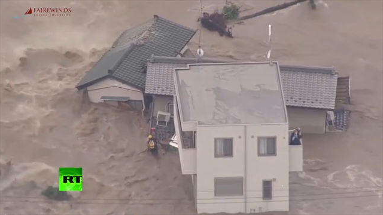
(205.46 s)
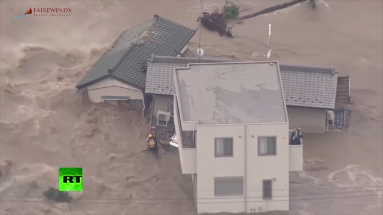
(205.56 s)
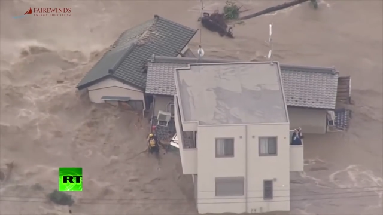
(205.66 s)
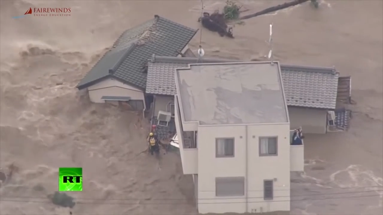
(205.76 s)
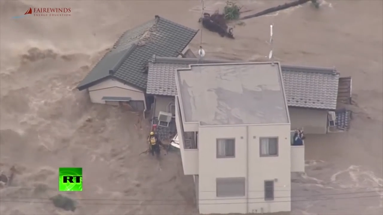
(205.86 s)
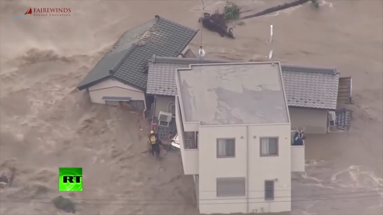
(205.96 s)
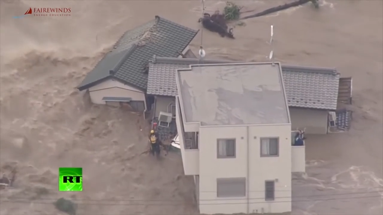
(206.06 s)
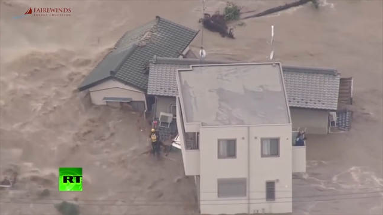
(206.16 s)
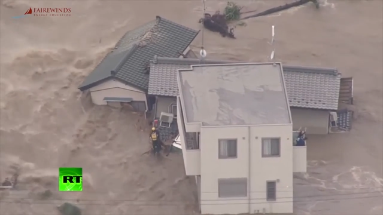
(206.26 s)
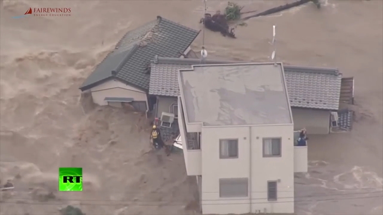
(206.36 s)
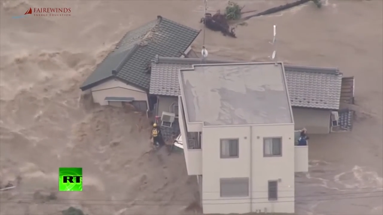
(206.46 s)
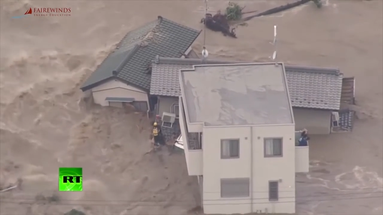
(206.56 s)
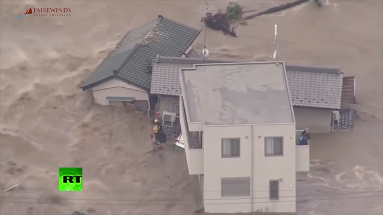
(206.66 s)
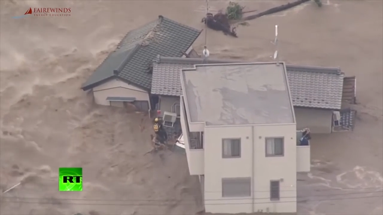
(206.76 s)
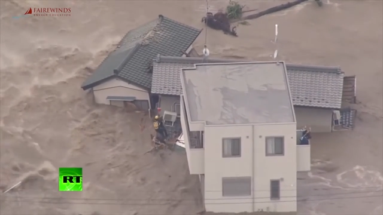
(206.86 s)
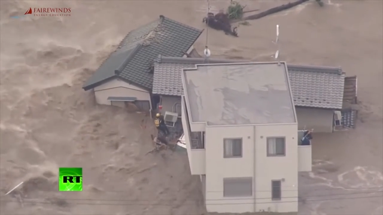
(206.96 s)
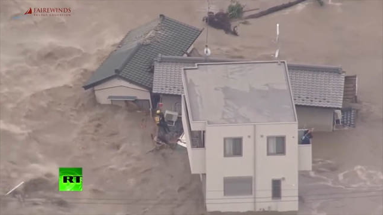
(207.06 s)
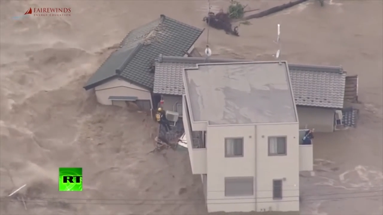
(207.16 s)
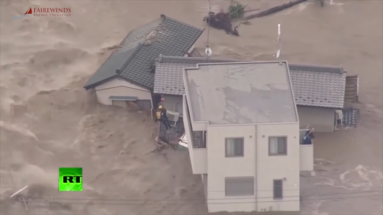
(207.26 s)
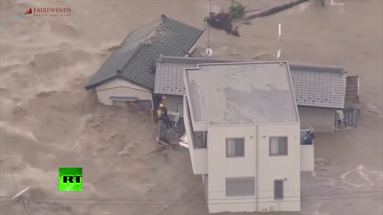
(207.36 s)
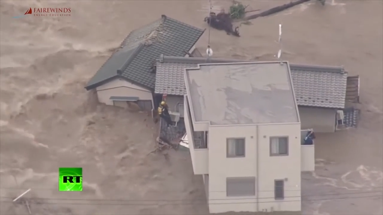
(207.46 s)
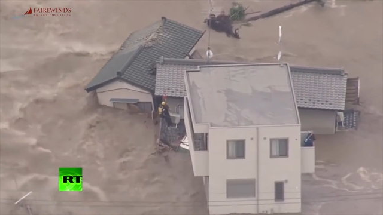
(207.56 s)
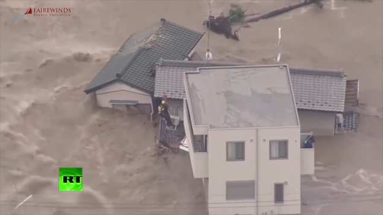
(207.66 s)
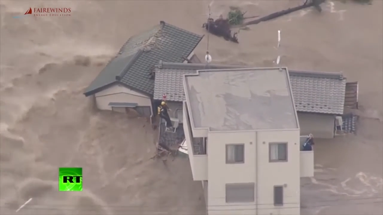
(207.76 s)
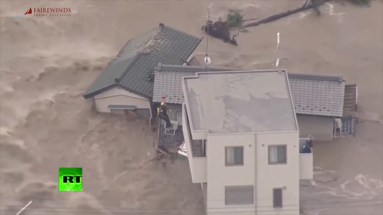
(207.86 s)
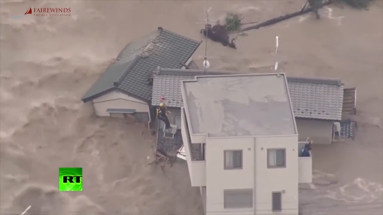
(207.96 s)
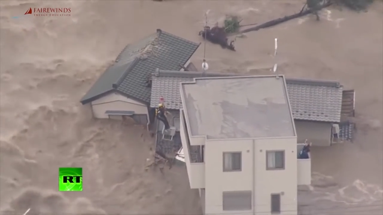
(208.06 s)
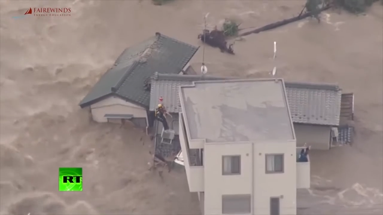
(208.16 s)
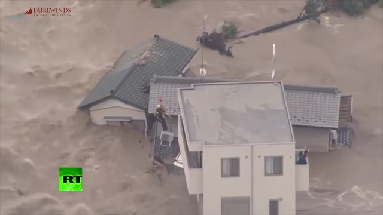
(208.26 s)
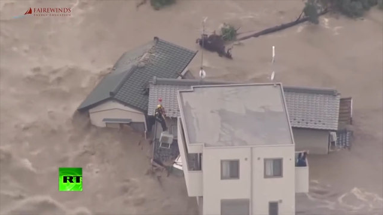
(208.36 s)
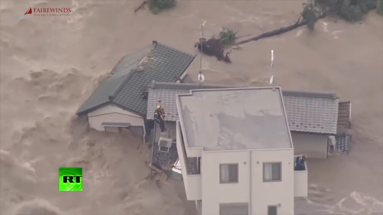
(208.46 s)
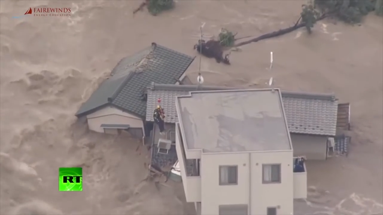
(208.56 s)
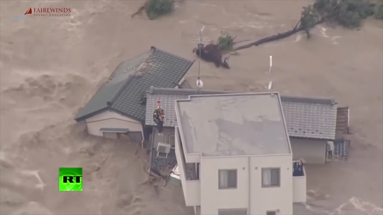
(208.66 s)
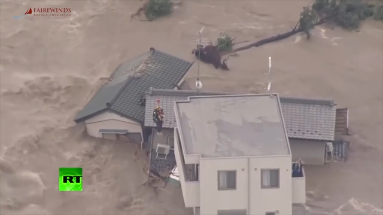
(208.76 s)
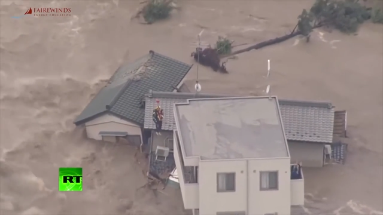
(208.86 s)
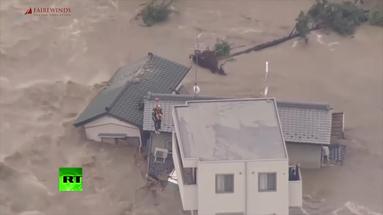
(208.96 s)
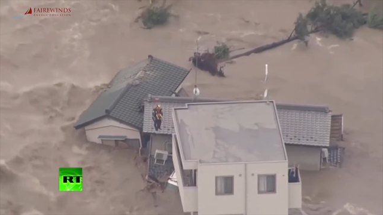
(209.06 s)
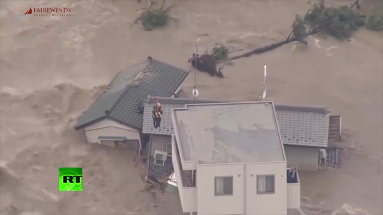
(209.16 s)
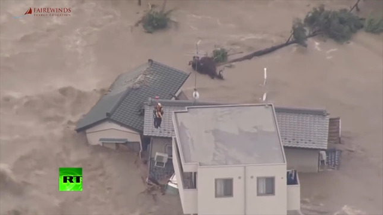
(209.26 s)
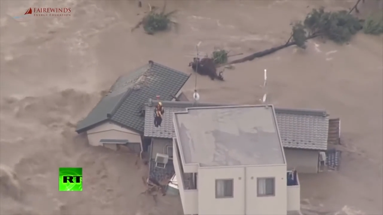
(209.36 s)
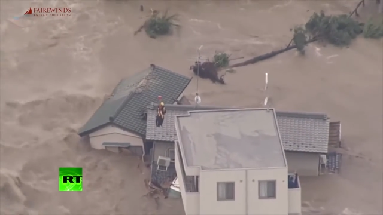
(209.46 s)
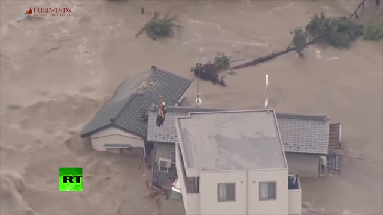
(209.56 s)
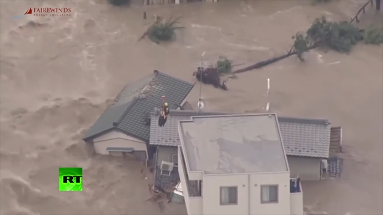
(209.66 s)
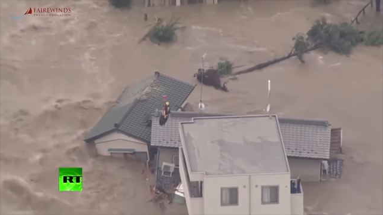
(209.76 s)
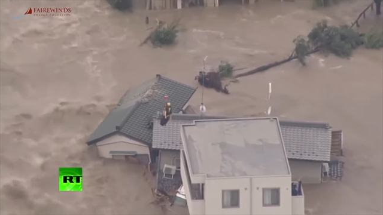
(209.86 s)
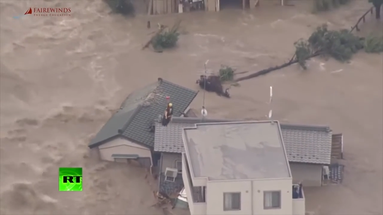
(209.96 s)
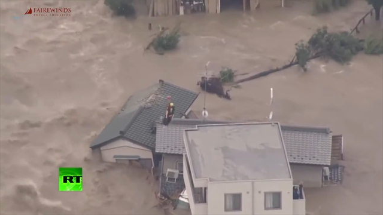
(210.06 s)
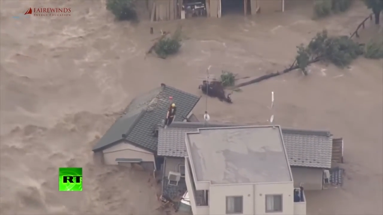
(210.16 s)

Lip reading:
(no speaker visible)